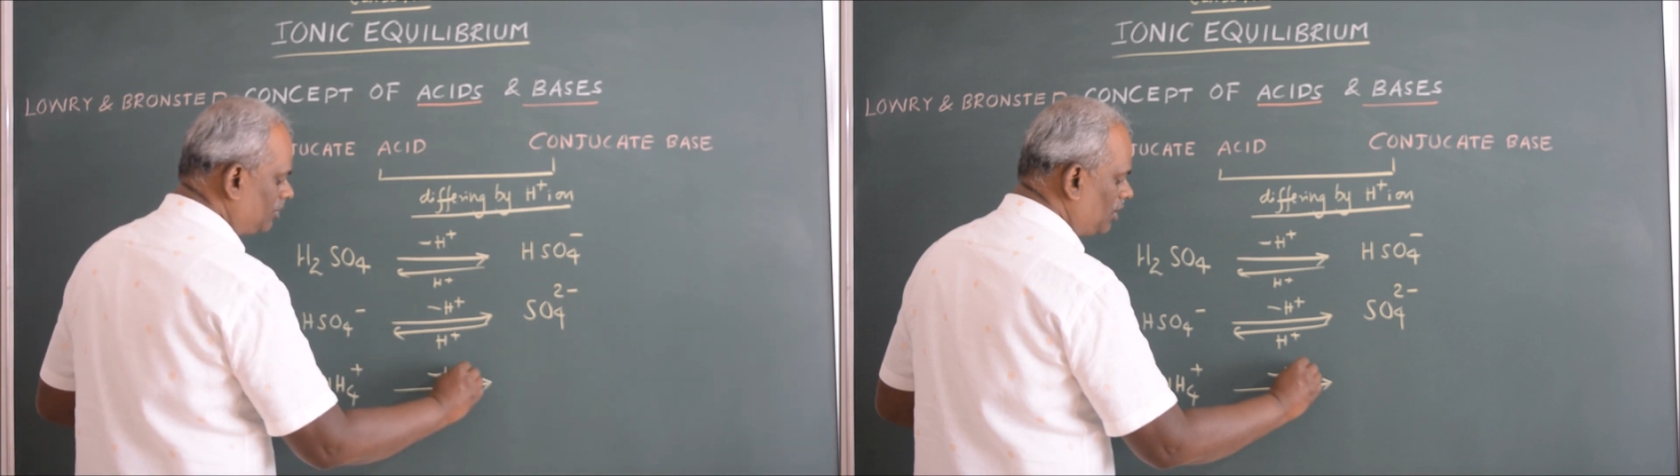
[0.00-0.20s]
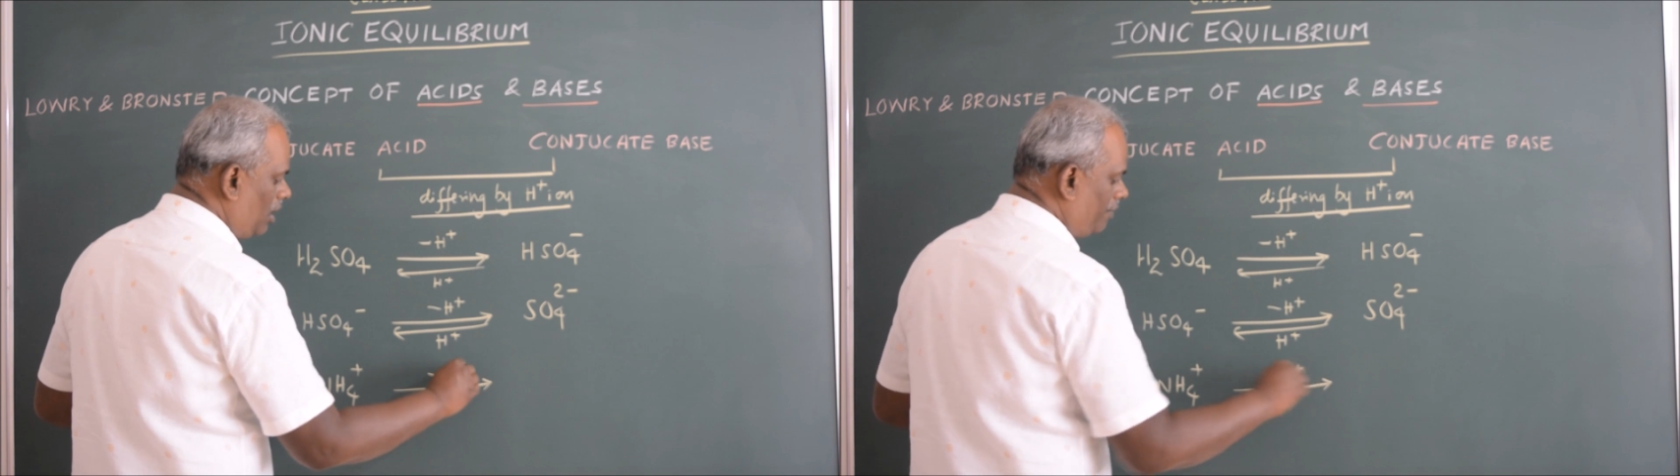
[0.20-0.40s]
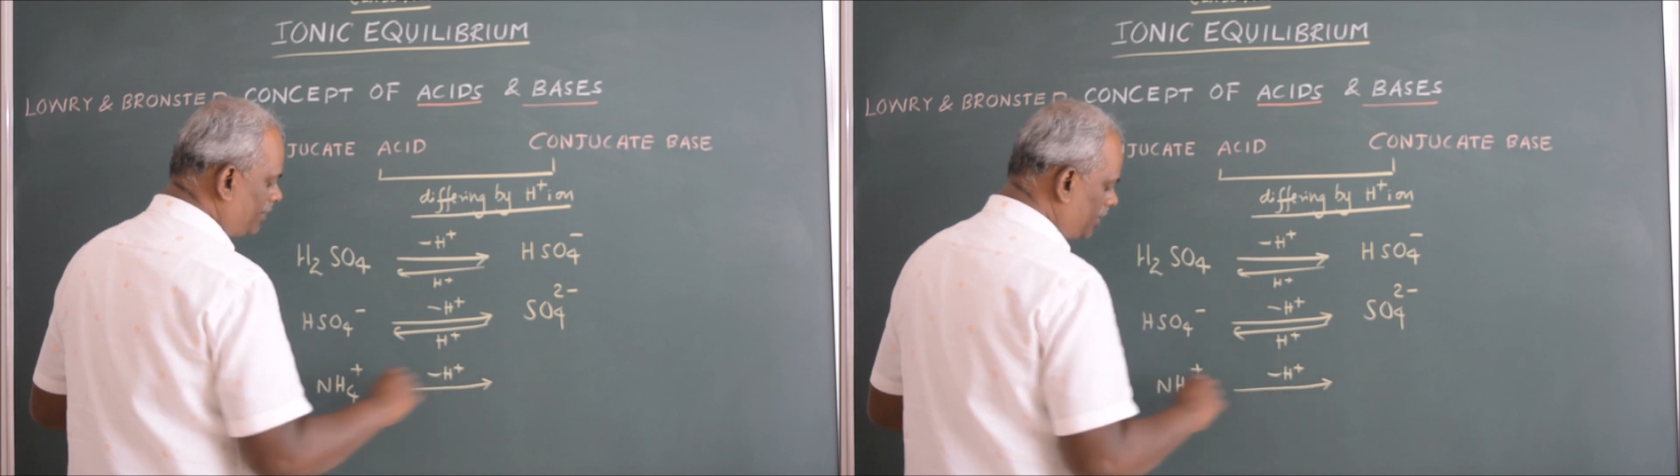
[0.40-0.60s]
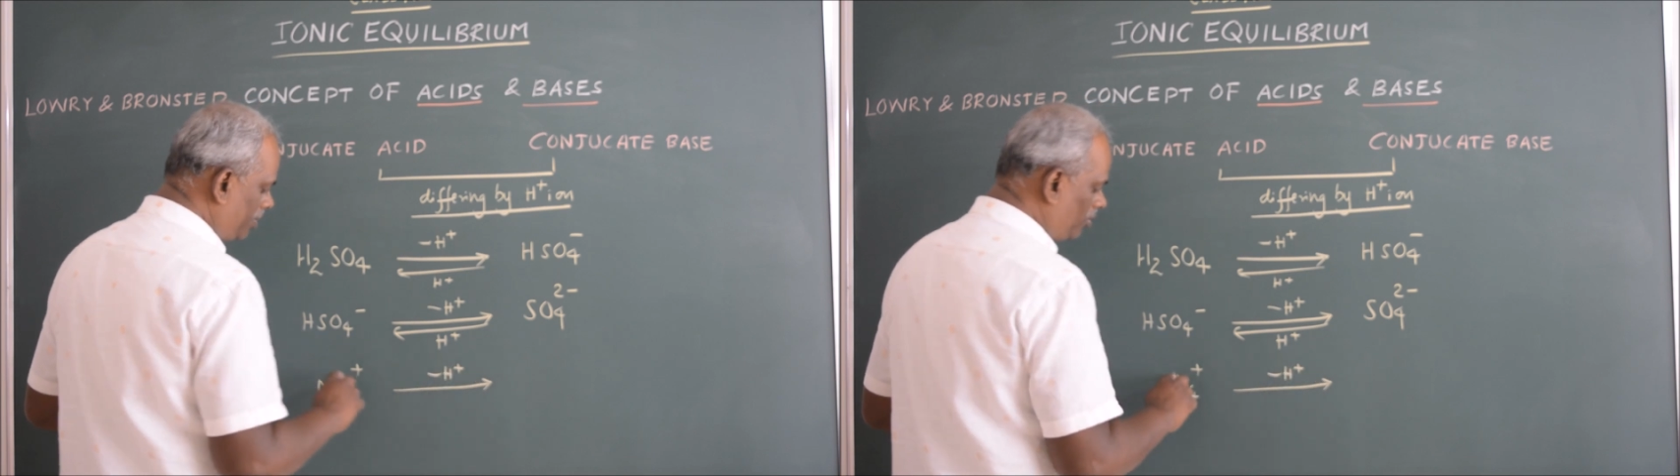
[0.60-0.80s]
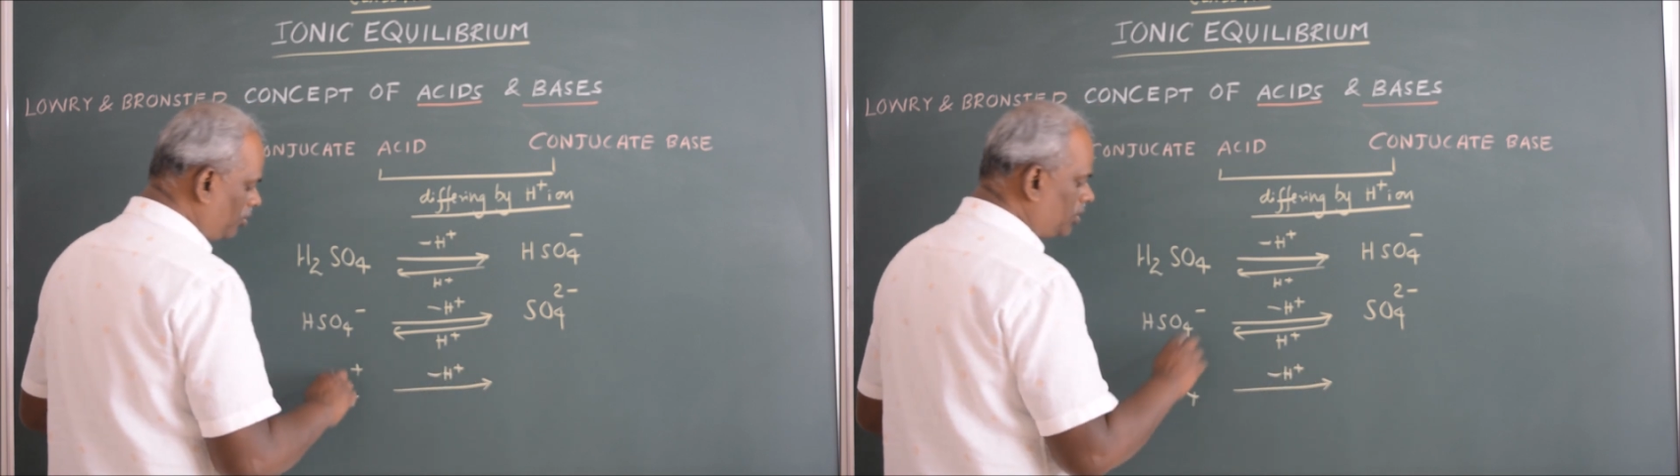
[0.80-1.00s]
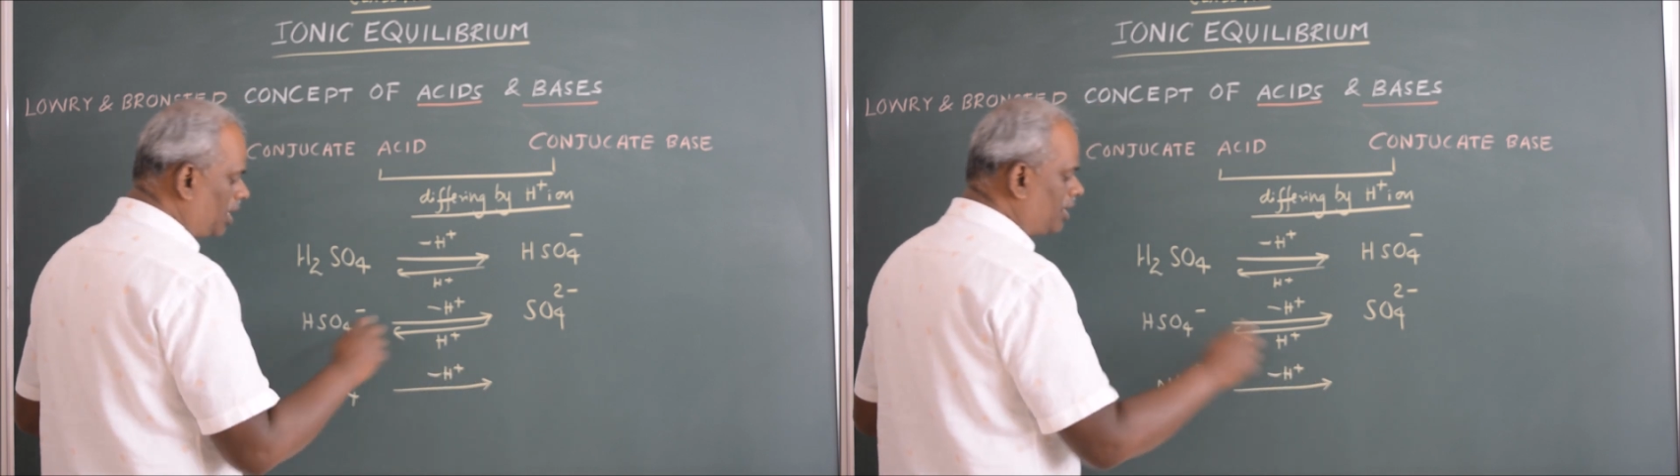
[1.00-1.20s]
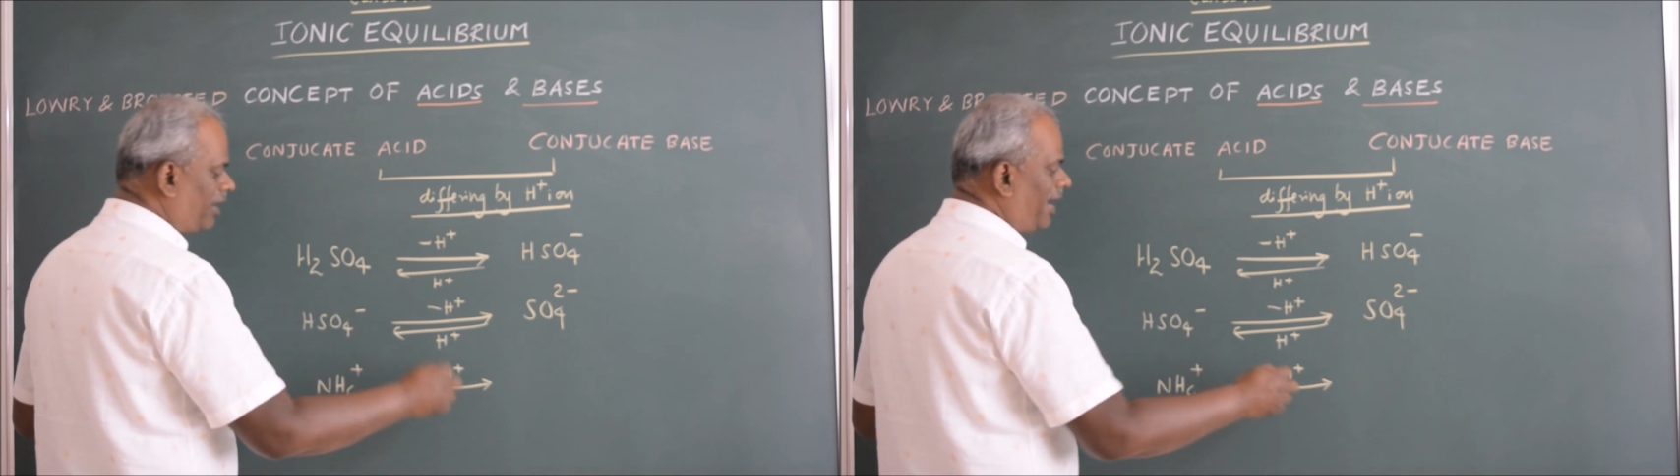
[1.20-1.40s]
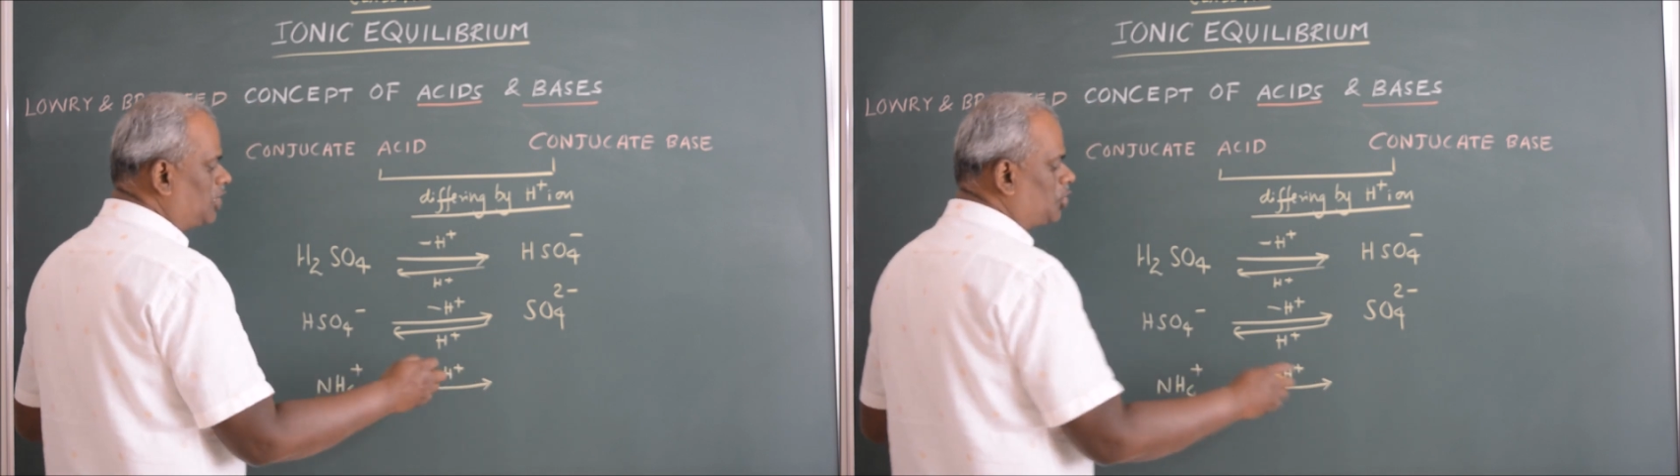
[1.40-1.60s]
after the proton
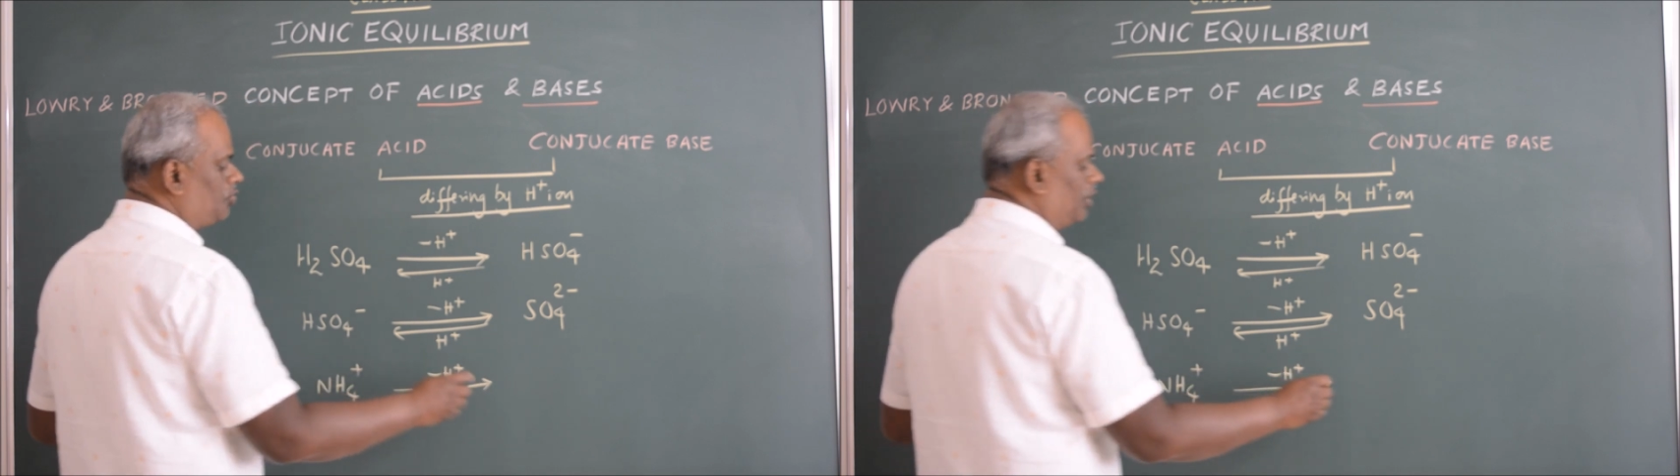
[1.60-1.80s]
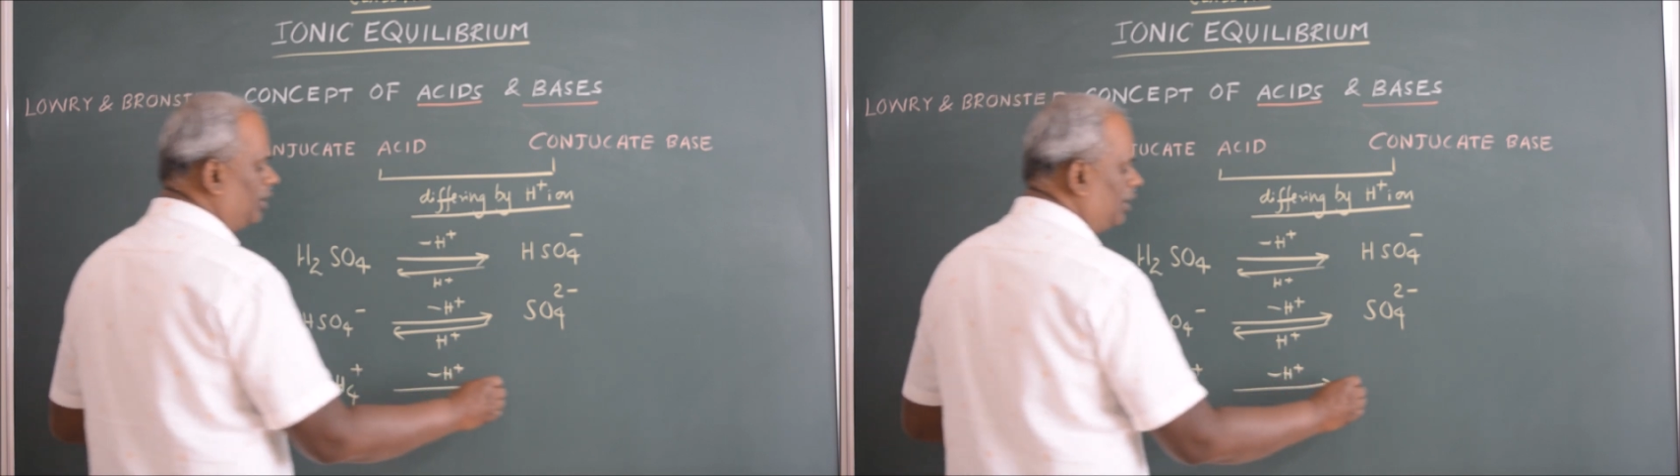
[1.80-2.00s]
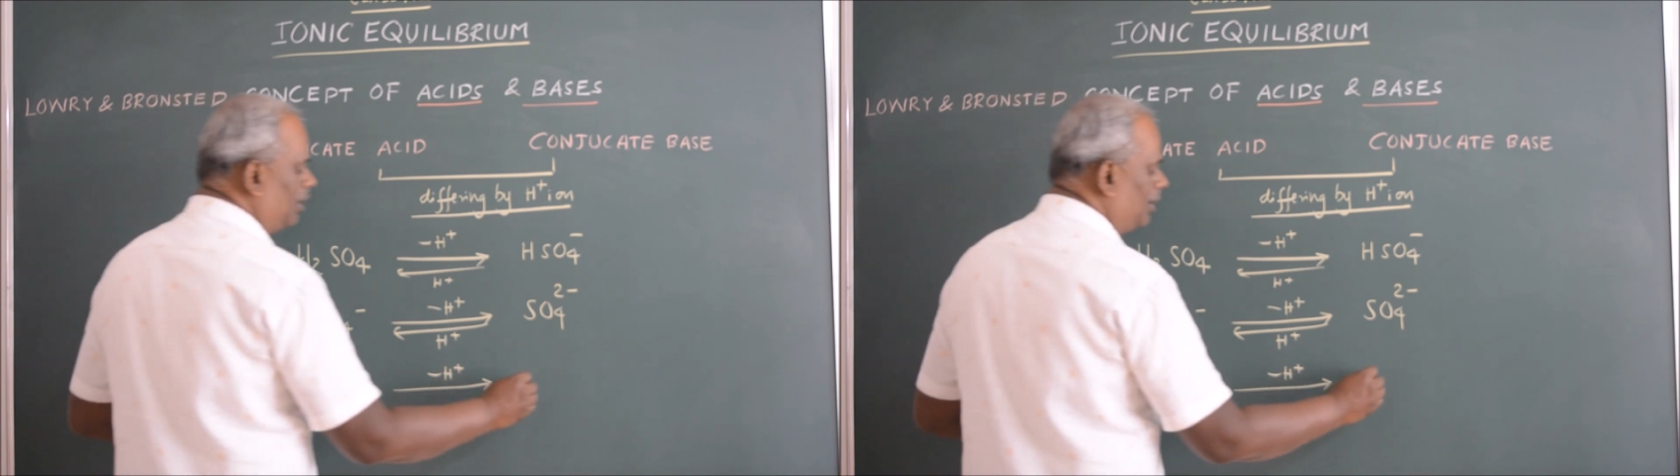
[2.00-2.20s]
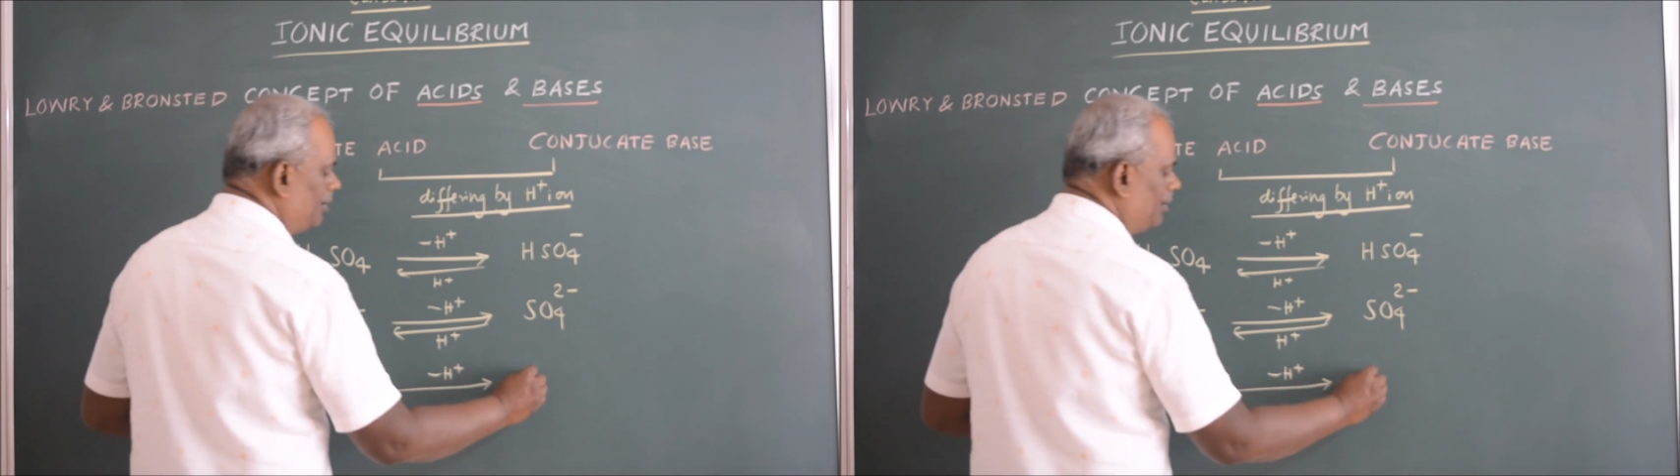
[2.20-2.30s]
transfer,